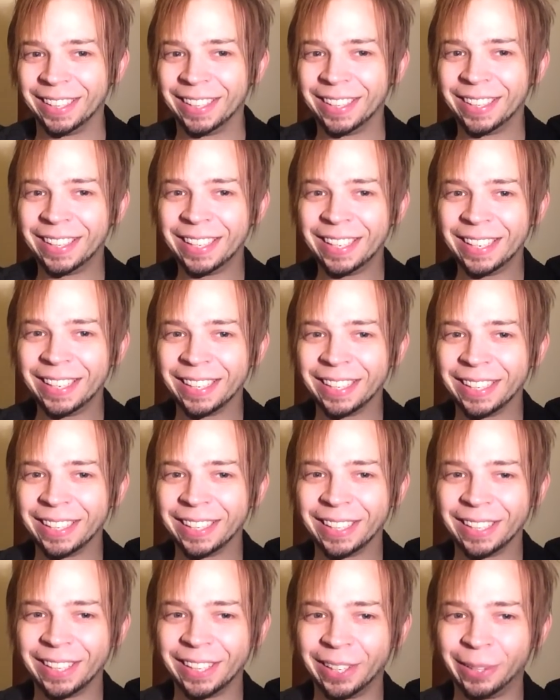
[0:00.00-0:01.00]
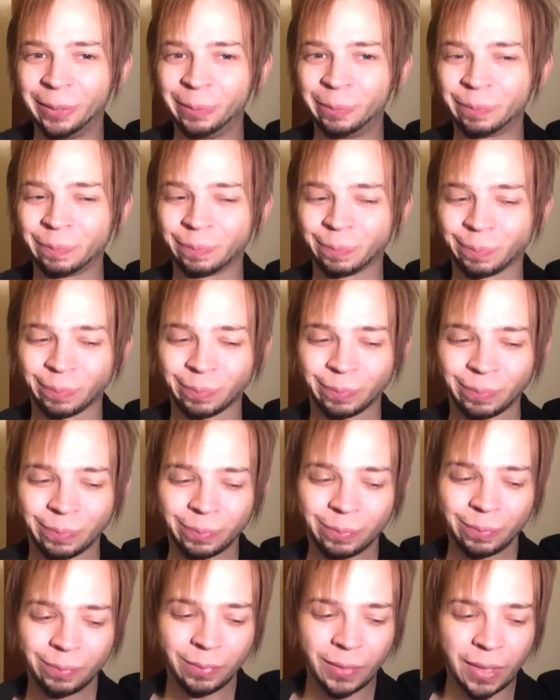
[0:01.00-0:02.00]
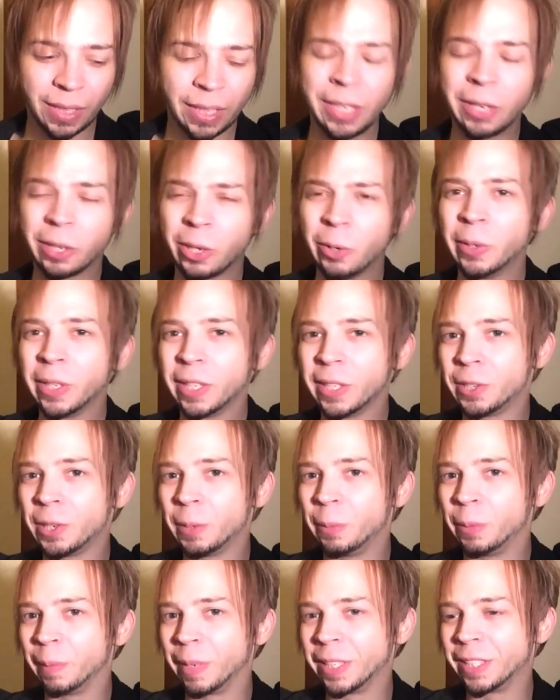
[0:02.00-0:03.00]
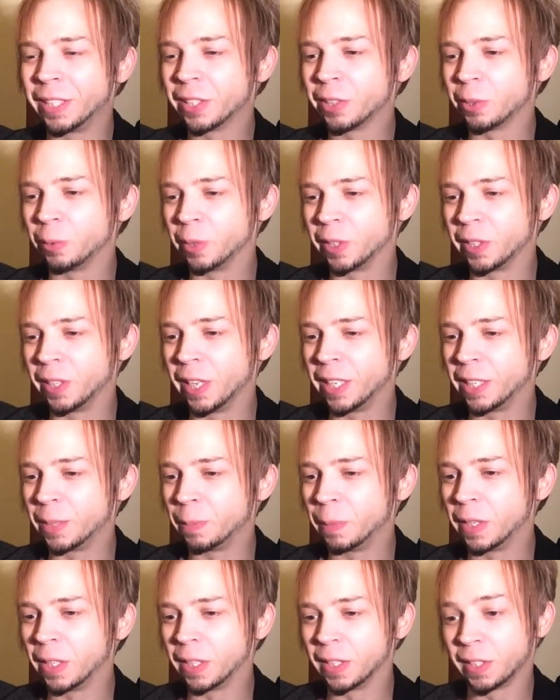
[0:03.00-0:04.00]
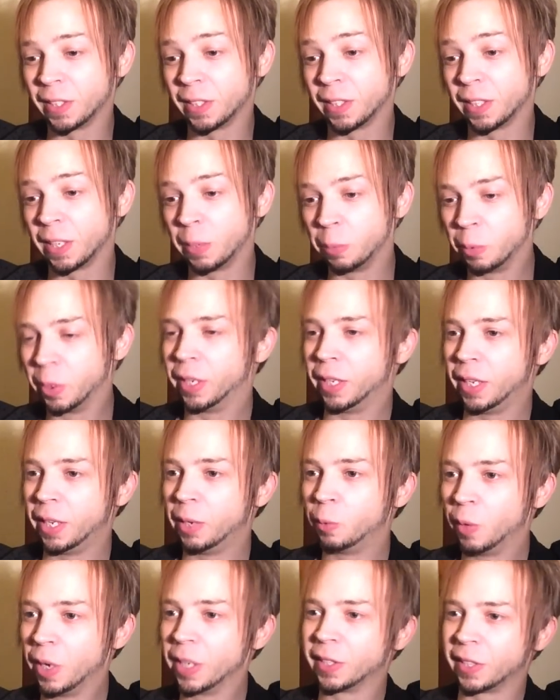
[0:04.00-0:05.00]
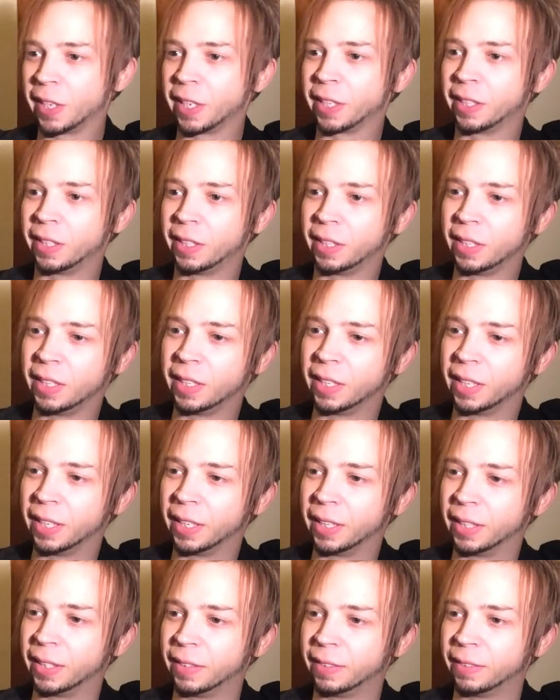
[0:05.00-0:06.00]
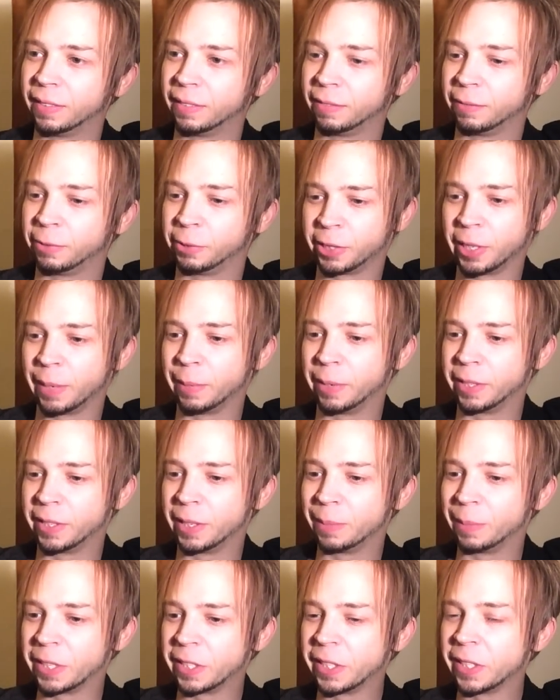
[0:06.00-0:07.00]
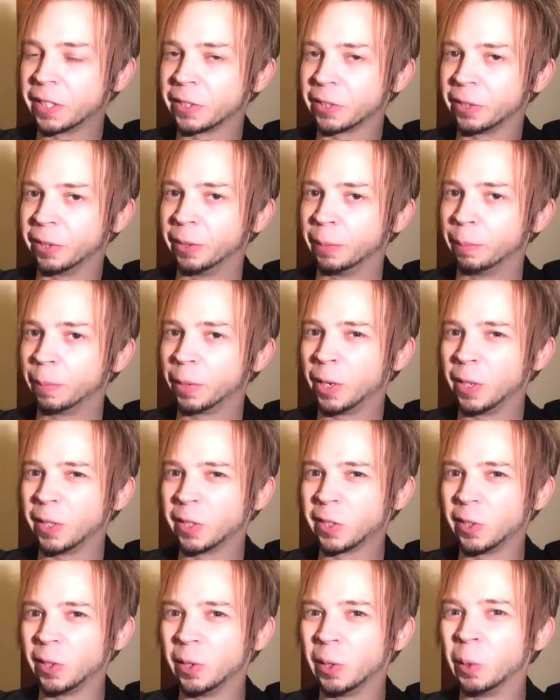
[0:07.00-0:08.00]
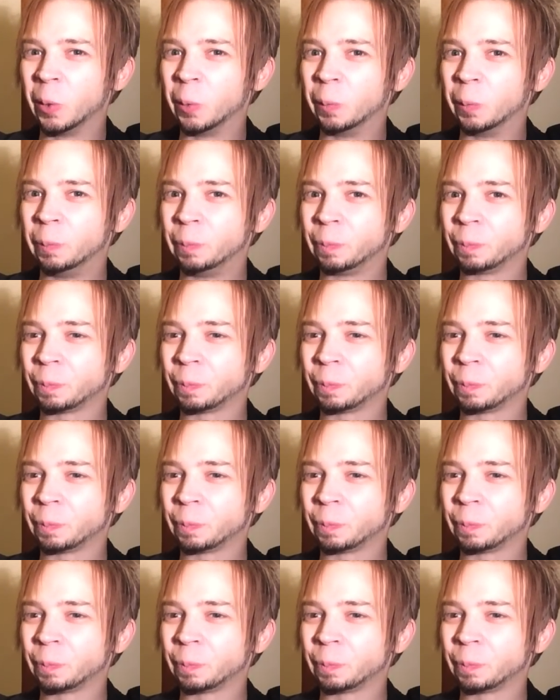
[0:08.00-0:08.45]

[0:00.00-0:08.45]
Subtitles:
the Going to the gym with my sister was nice because it was like the first time I'd seen my sister, but also